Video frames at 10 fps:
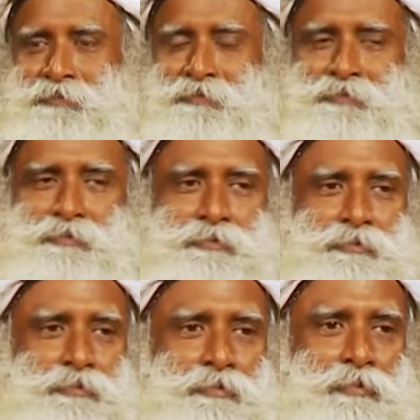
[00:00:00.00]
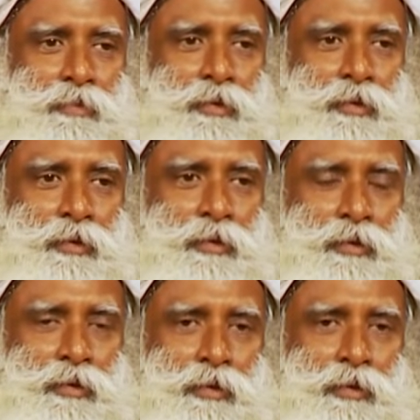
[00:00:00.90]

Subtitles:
Nobody speaks.